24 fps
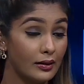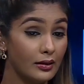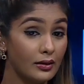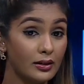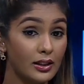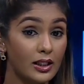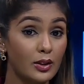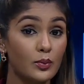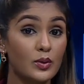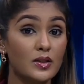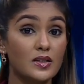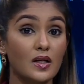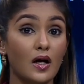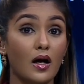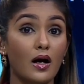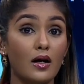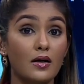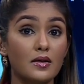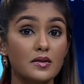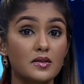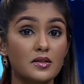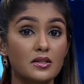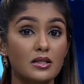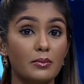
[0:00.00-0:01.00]
he was
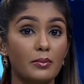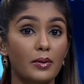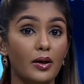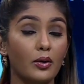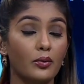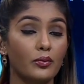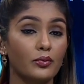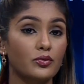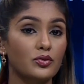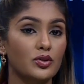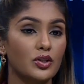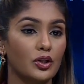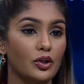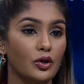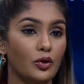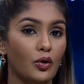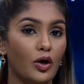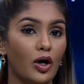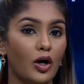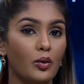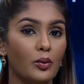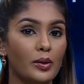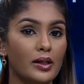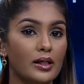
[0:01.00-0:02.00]
asked about you know
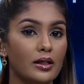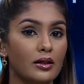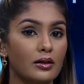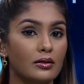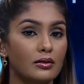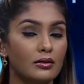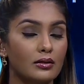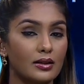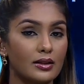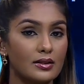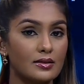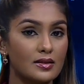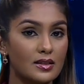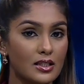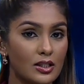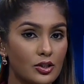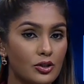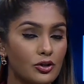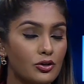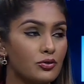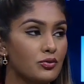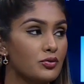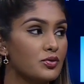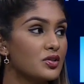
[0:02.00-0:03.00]
how he
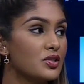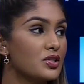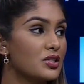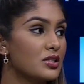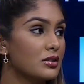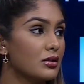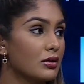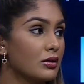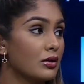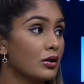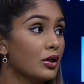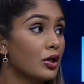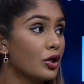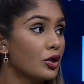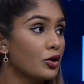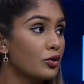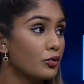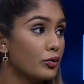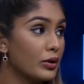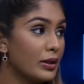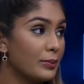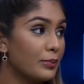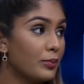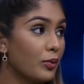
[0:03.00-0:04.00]
continues to
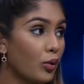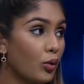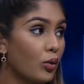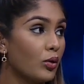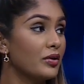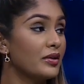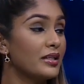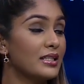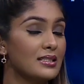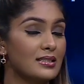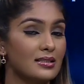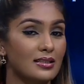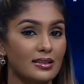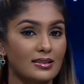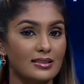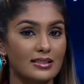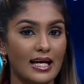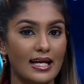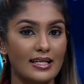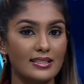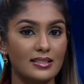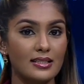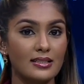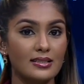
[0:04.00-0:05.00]
reap all these
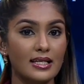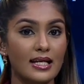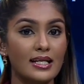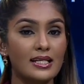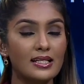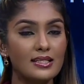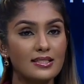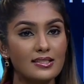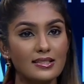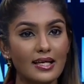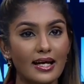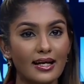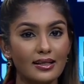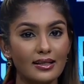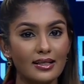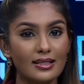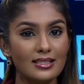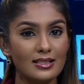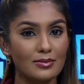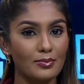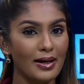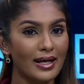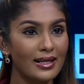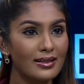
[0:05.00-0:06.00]
successes, and he said
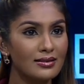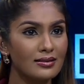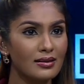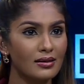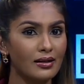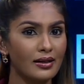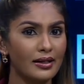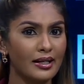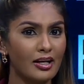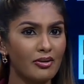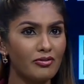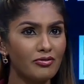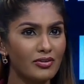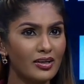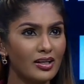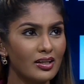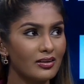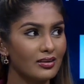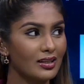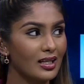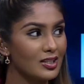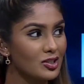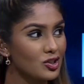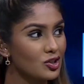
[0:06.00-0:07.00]
it's mental, and I
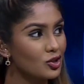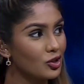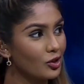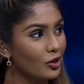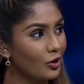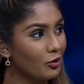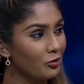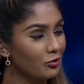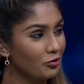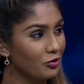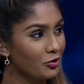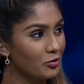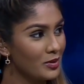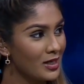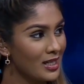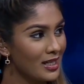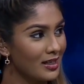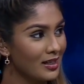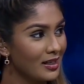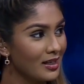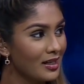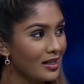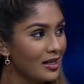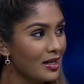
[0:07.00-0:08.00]
felt that stood out for
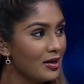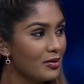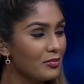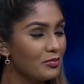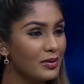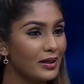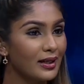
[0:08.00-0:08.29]
me mm.